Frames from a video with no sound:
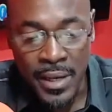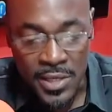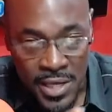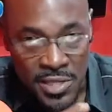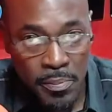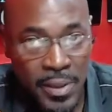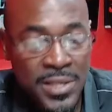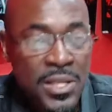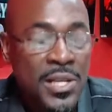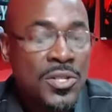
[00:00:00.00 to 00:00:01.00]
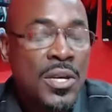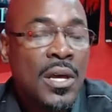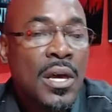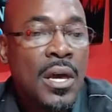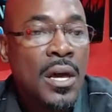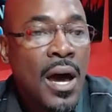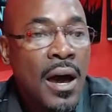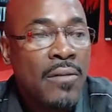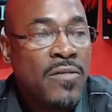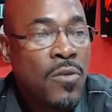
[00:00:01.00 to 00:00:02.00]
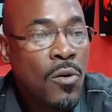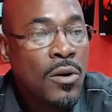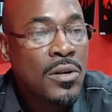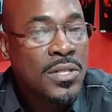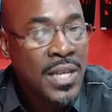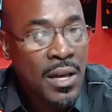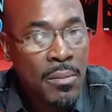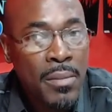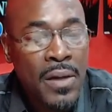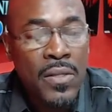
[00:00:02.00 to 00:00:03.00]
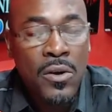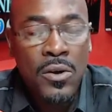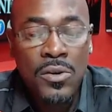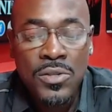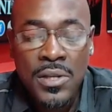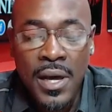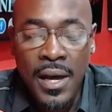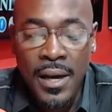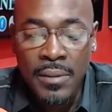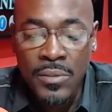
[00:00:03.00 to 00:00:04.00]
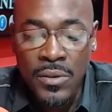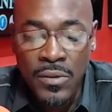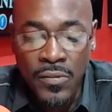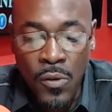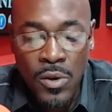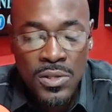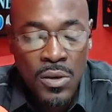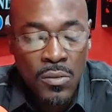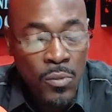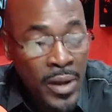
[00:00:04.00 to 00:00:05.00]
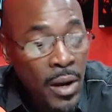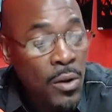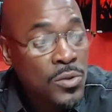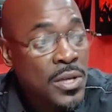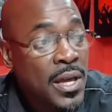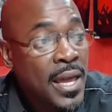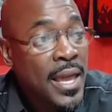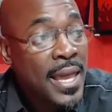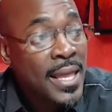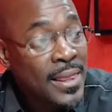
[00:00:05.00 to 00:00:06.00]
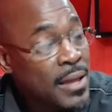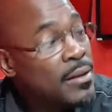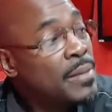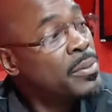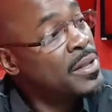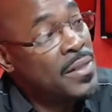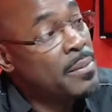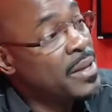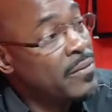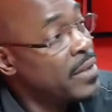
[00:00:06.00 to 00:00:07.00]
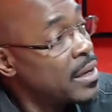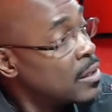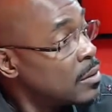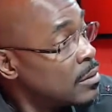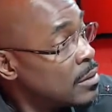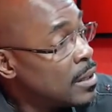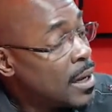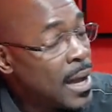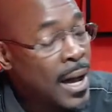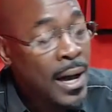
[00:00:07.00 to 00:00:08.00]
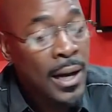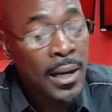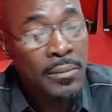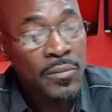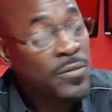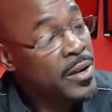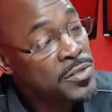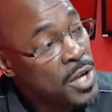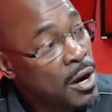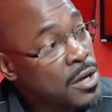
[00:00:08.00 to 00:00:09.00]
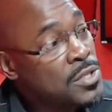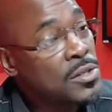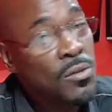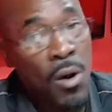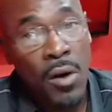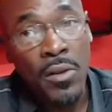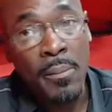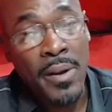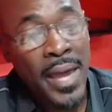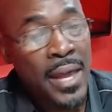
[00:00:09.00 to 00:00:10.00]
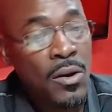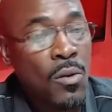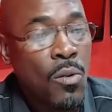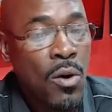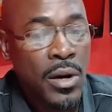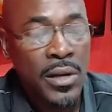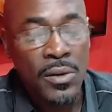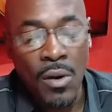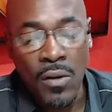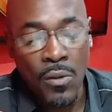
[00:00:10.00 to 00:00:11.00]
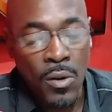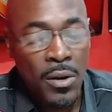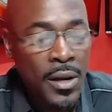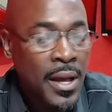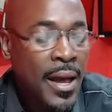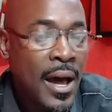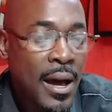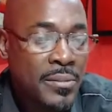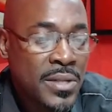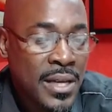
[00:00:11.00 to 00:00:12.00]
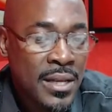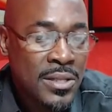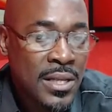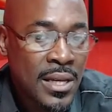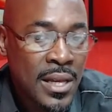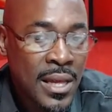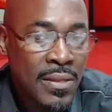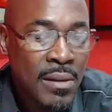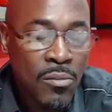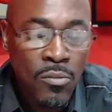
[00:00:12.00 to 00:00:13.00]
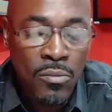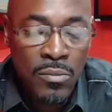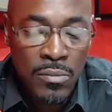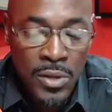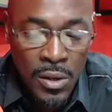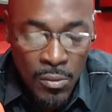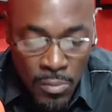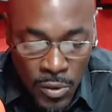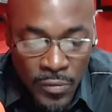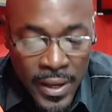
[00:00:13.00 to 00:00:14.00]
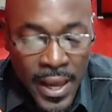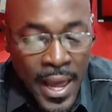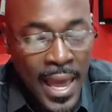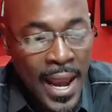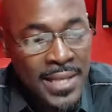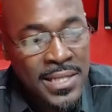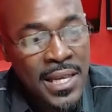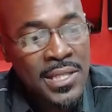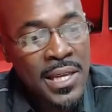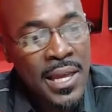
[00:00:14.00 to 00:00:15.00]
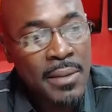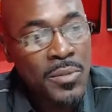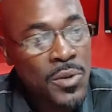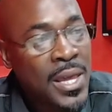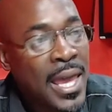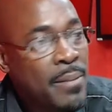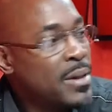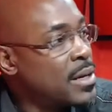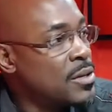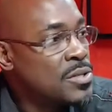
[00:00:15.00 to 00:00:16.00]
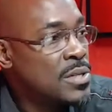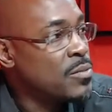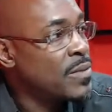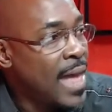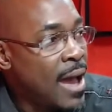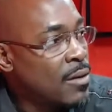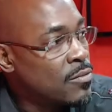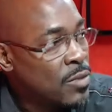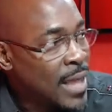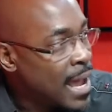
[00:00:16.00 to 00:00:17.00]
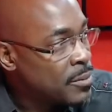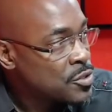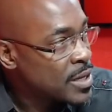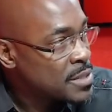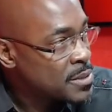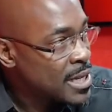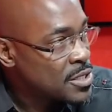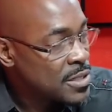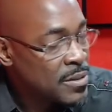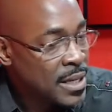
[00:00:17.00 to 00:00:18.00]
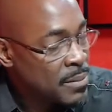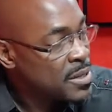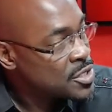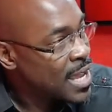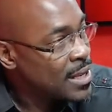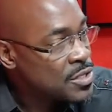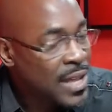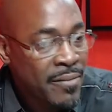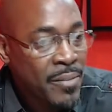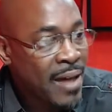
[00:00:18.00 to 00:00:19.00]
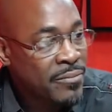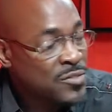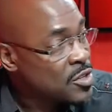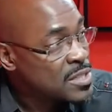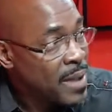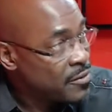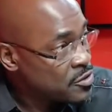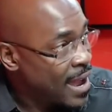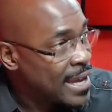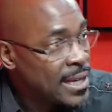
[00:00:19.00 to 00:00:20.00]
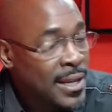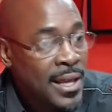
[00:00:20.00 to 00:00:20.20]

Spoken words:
it's his business for single mothers, divorced or widows. He literally put them in a vehicle, free of charge, do all the mechanical work and do all the work to get them, moving. And I said to him, you can't be in Houston without reliable transportation. It can be challenging. Trust me, I've tried it.